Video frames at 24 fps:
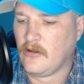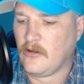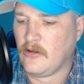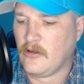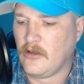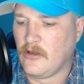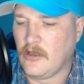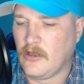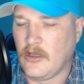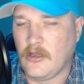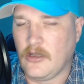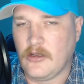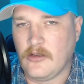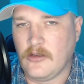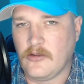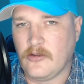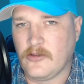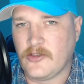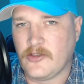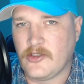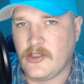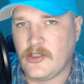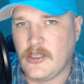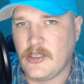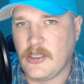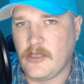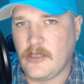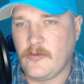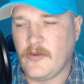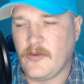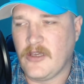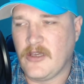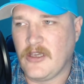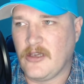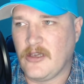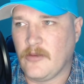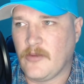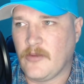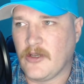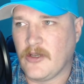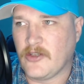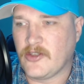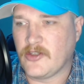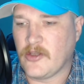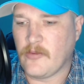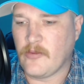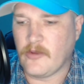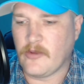little sneak peek about
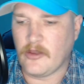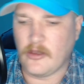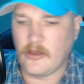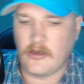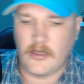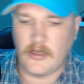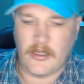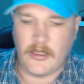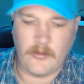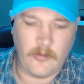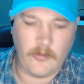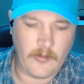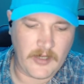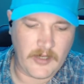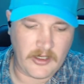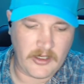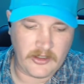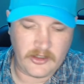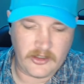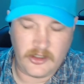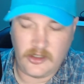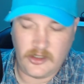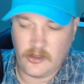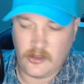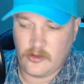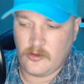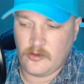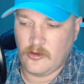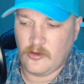something that I am about to do.